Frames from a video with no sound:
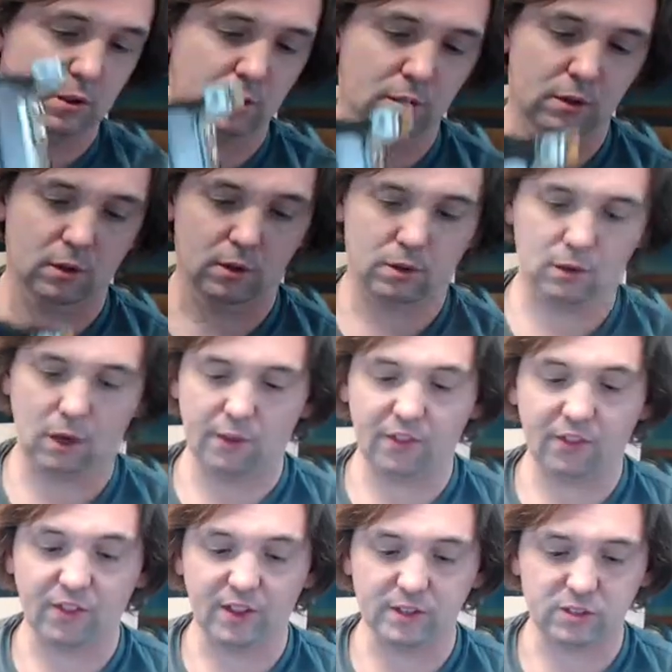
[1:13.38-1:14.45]
uh,
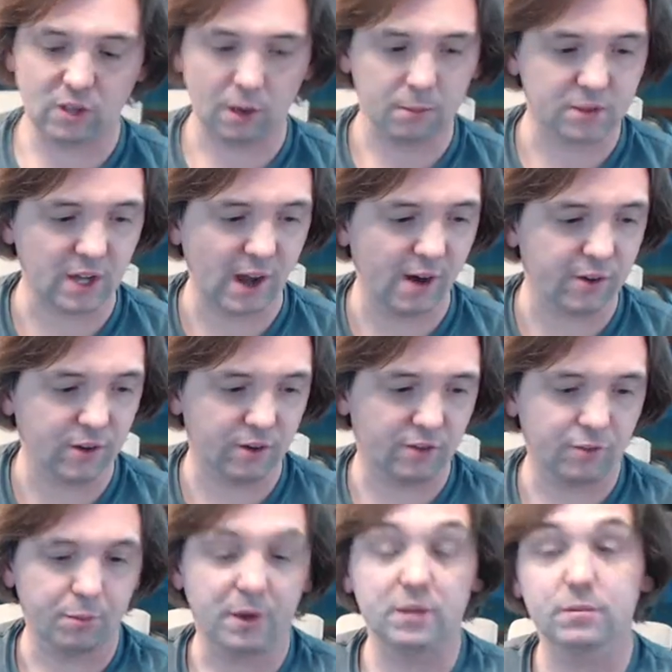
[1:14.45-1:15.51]
that this comes out of.
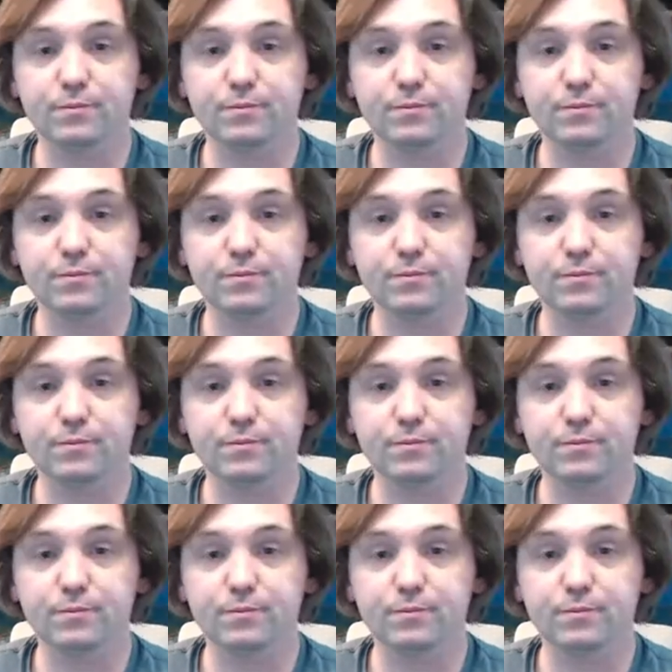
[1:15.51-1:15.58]
But